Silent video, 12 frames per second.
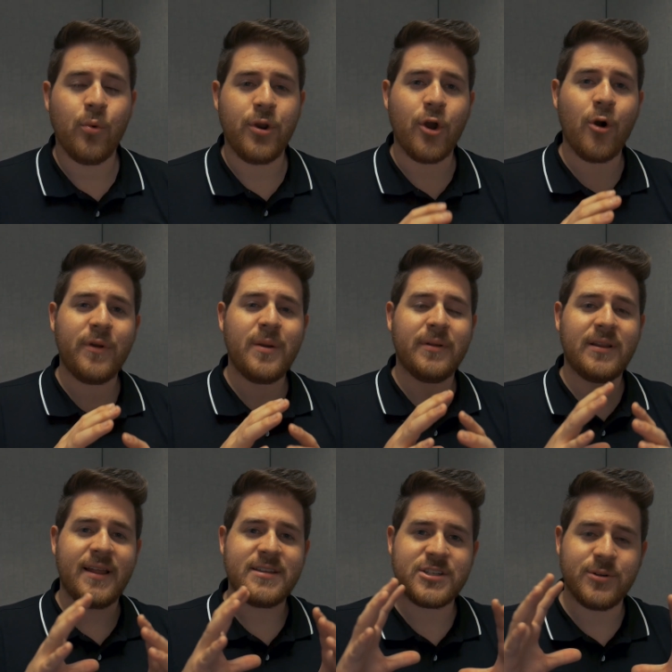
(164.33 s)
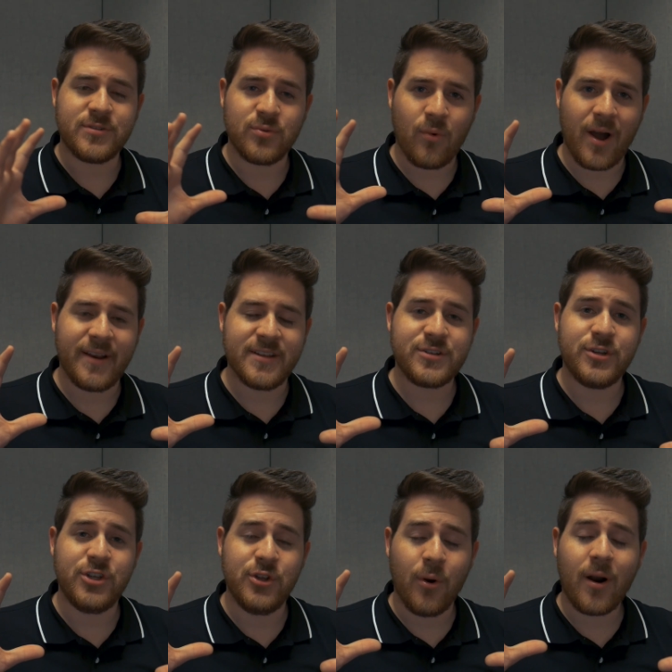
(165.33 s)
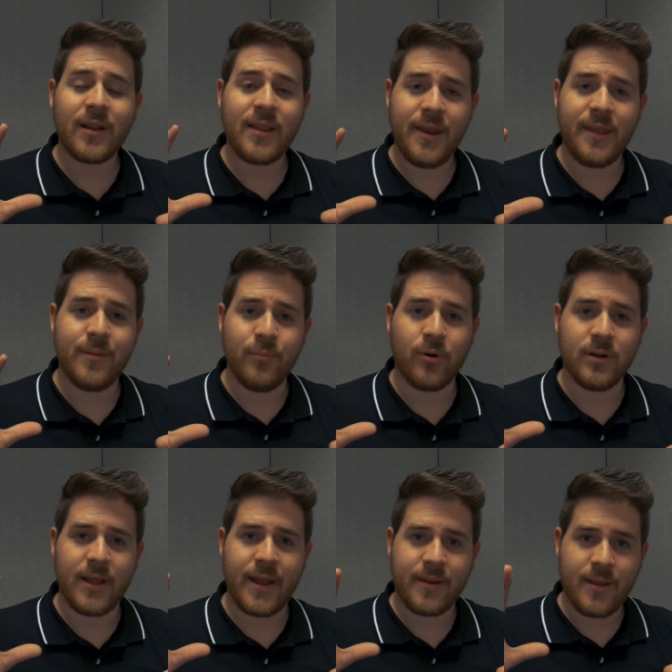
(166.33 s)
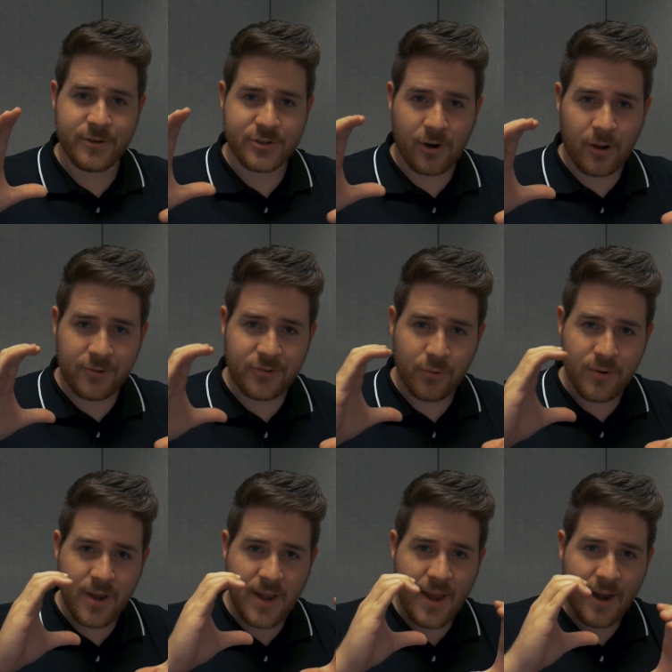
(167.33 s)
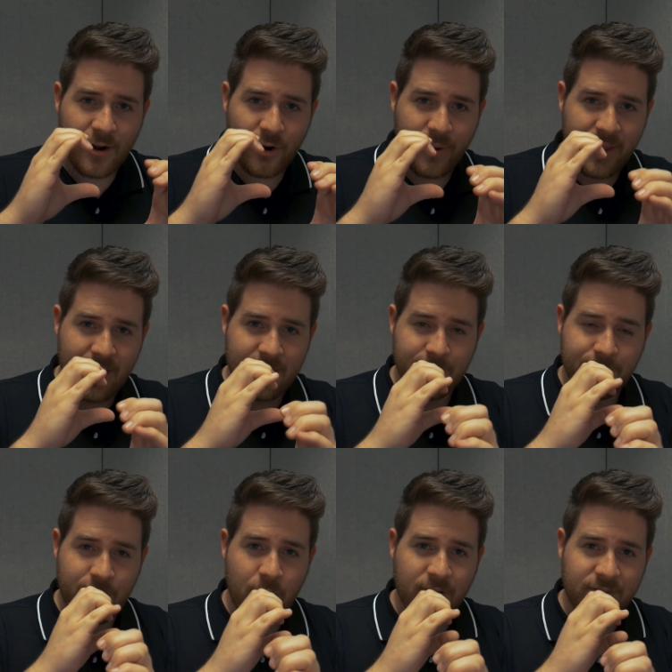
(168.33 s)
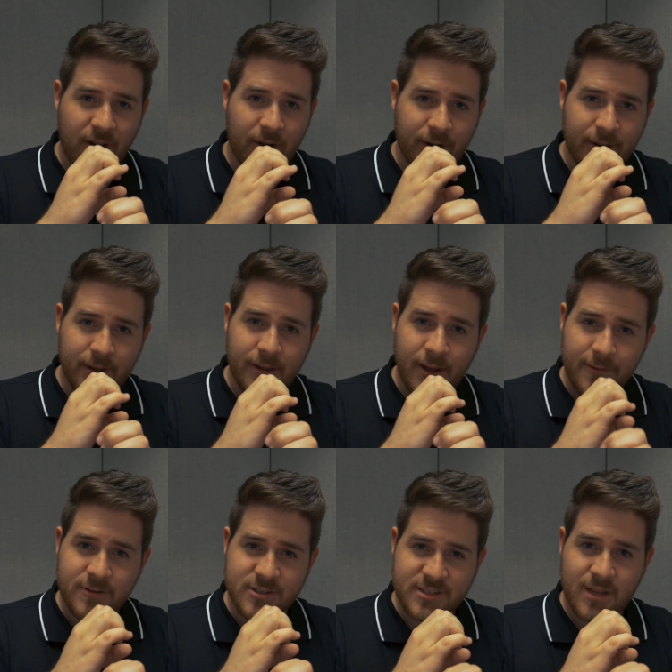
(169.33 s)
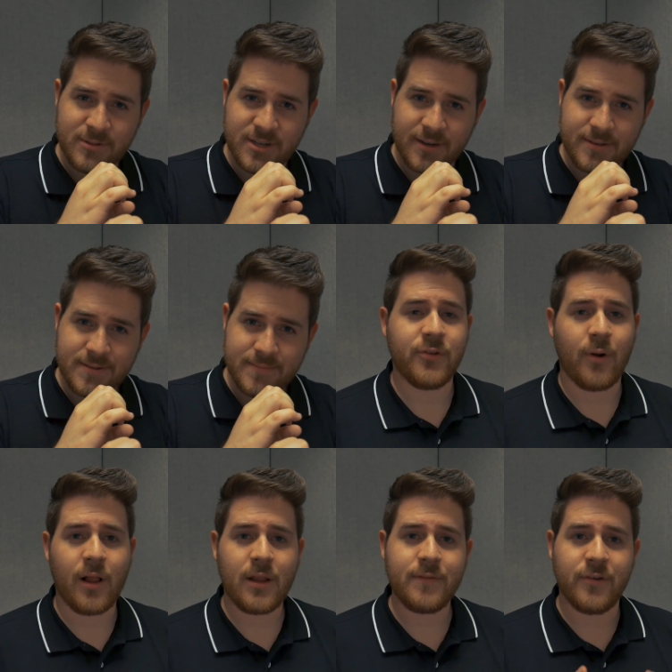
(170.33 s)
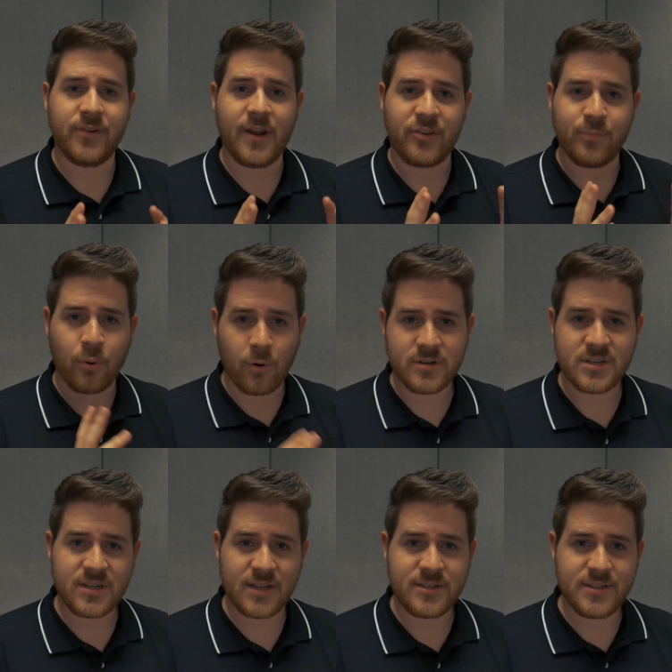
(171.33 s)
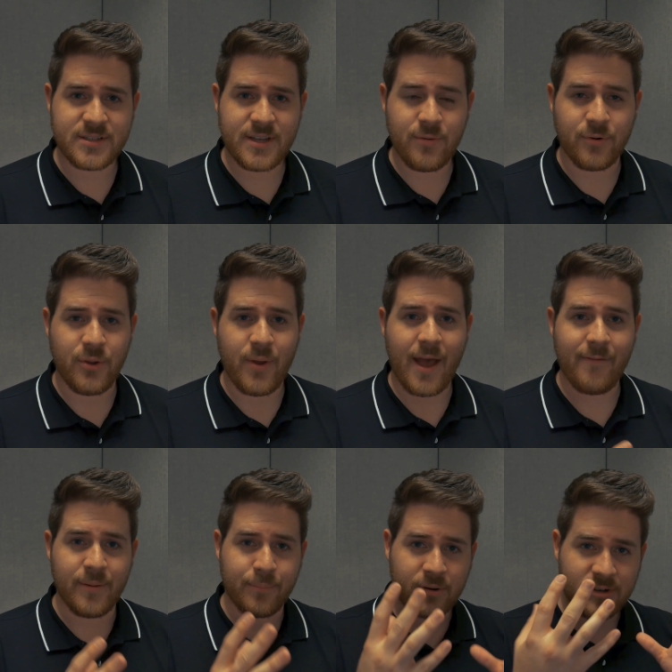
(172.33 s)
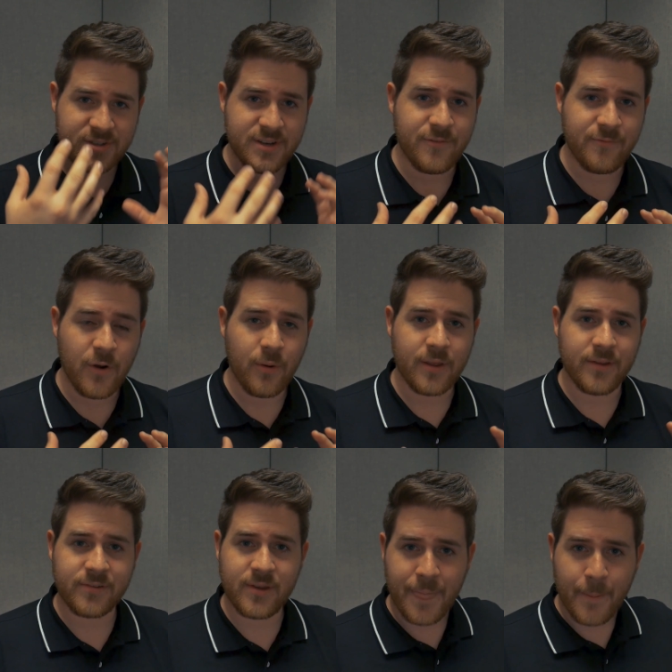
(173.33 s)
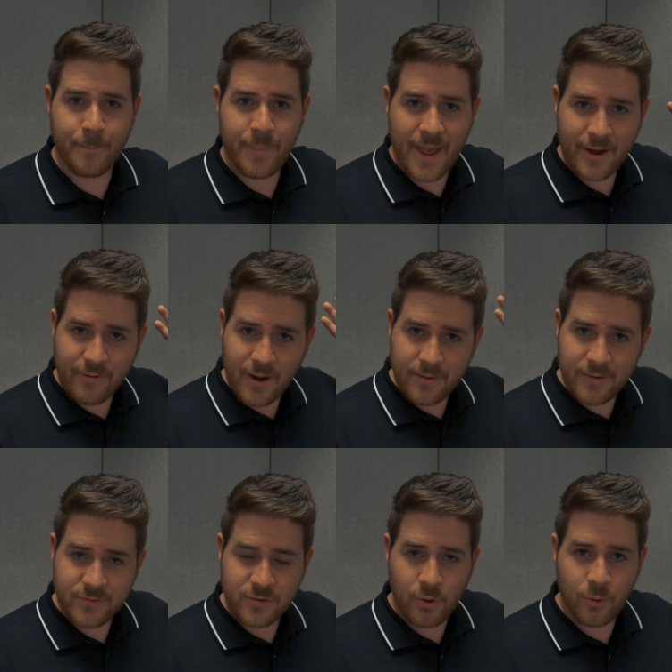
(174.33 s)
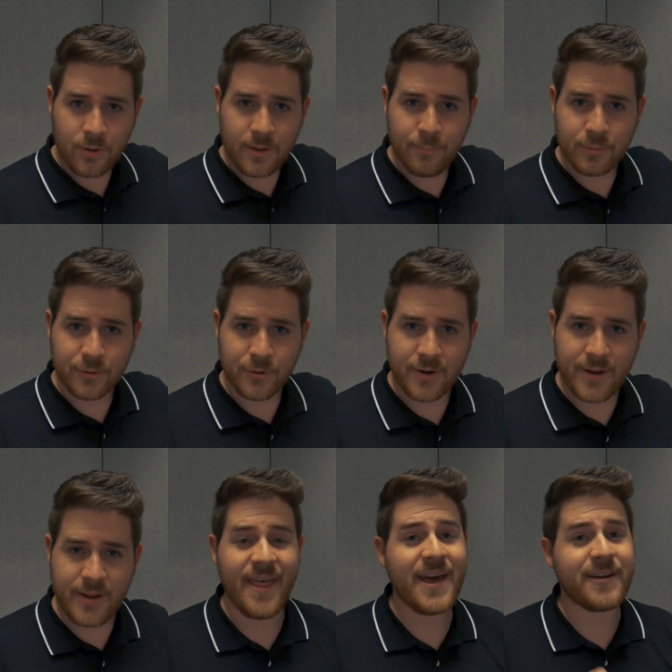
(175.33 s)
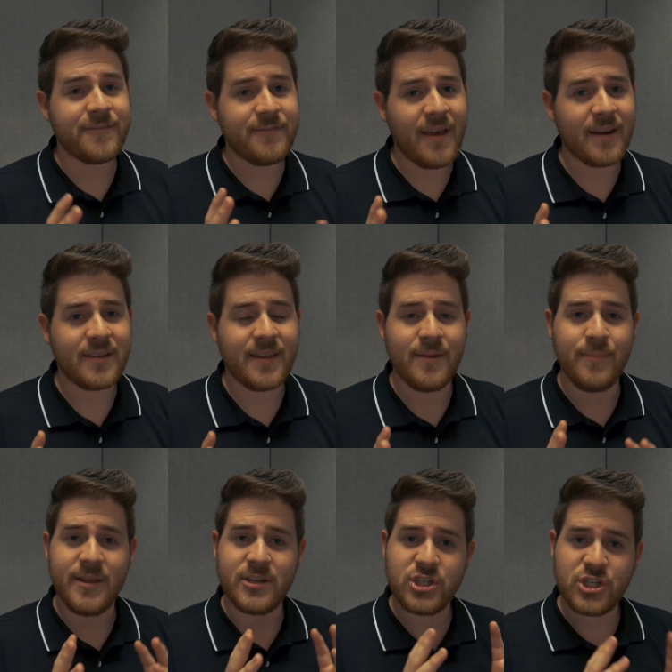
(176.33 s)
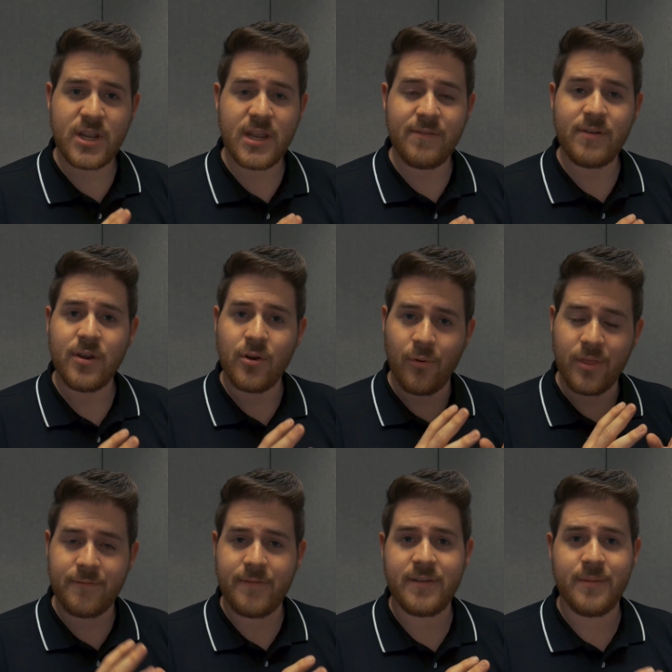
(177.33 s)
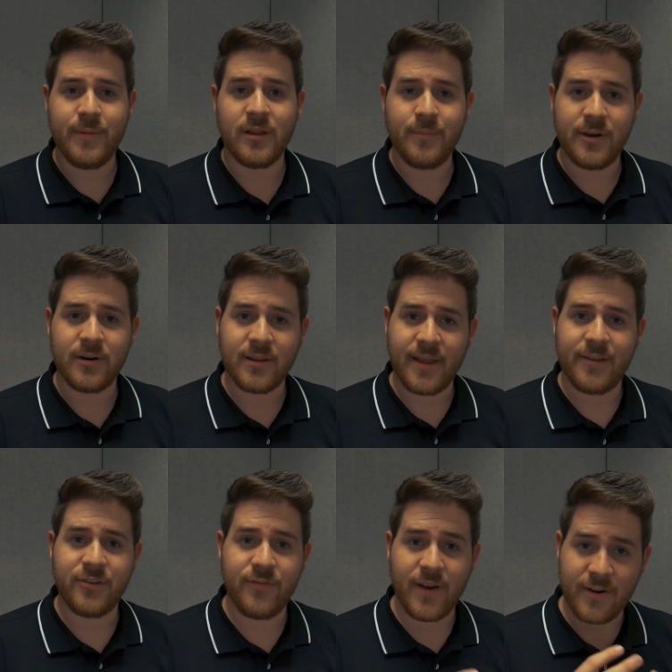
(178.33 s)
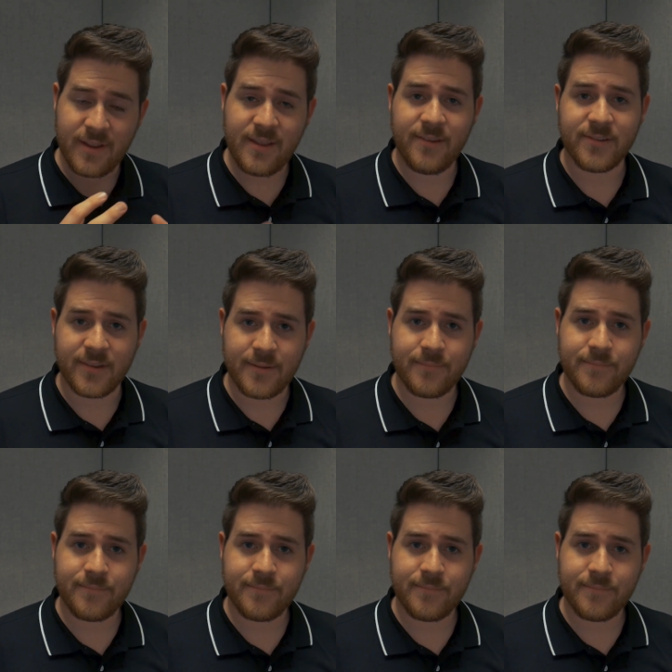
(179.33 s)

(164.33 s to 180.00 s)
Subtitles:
When you open up a lens to its widest, you are letting in more light, but you're also narrowing in the focus area of your subject. So all of those nice portrait shots you see where you have the person in focus, but the background is totally blurry, that effect can be achieved with a 50mm lens very easily.